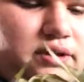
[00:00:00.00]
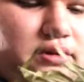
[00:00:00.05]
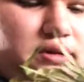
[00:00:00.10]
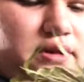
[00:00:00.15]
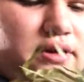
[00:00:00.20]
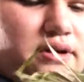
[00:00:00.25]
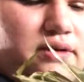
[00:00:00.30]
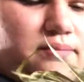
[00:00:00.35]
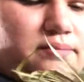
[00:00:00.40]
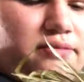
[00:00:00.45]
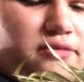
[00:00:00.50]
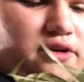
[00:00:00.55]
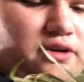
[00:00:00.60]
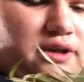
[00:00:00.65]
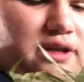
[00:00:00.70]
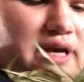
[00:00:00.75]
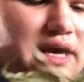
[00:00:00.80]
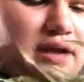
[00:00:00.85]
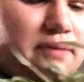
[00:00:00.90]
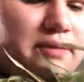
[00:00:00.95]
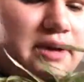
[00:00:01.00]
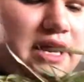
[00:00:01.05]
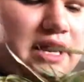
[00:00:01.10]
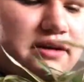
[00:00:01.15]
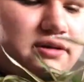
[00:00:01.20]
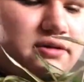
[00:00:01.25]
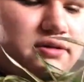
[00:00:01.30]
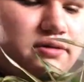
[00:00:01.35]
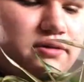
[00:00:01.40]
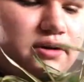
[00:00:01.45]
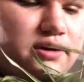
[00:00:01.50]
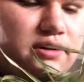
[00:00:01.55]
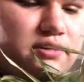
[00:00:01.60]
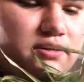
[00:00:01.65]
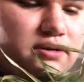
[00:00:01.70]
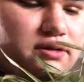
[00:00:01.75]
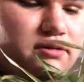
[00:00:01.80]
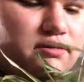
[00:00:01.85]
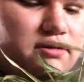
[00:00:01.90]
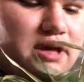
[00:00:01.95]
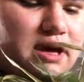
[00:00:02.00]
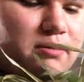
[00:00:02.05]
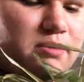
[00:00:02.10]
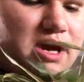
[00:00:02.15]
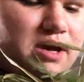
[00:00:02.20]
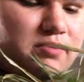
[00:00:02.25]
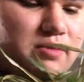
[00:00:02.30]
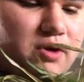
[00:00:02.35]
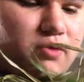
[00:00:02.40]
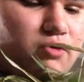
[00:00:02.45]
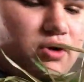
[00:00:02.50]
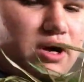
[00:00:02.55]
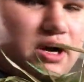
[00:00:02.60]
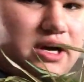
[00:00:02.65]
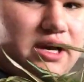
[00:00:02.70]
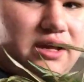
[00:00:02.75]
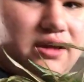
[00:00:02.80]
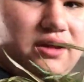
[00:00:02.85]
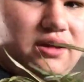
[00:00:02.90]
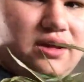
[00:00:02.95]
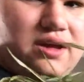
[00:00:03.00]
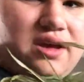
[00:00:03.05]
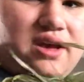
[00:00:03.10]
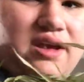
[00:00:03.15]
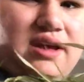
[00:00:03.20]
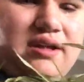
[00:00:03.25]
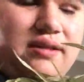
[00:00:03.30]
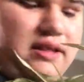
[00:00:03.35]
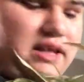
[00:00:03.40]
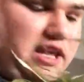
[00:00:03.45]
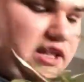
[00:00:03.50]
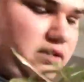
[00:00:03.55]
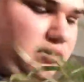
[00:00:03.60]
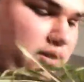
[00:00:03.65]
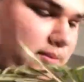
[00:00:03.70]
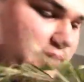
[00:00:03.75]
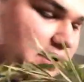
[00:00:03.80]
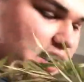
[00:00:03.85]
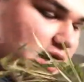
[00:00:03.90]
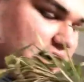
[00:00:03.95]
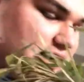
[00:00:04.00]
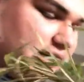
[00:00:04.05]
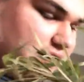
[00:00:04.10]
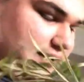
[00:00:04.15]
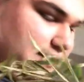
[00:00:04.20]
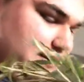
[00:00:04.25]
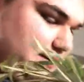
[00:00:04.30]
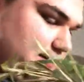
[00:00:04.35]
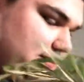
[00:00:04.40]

it's in a really compact soil, so that might be why. Need to repot it.